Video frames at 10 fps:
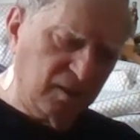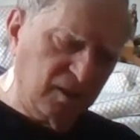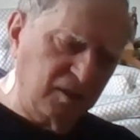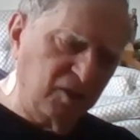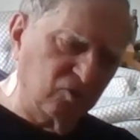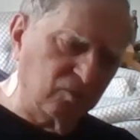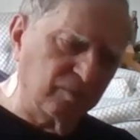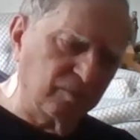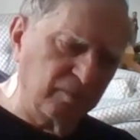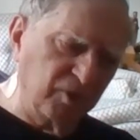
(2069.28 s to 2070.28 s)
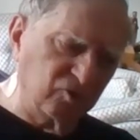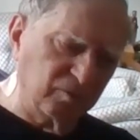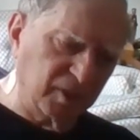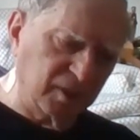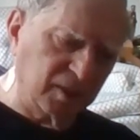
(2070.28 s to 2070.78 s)
the initial mission
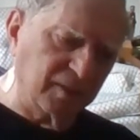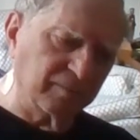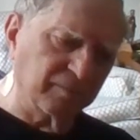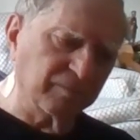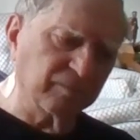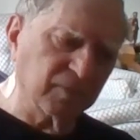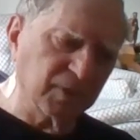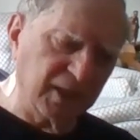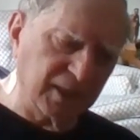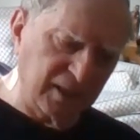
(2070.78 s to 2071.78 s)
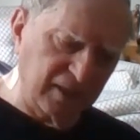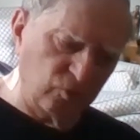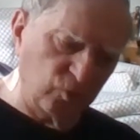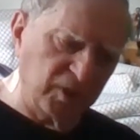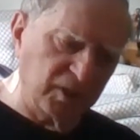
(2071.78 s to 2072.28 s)
became get
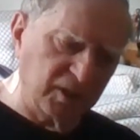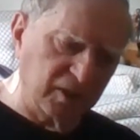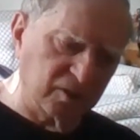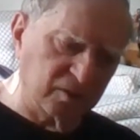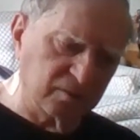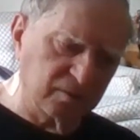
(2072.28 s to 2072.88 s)
everyone in here,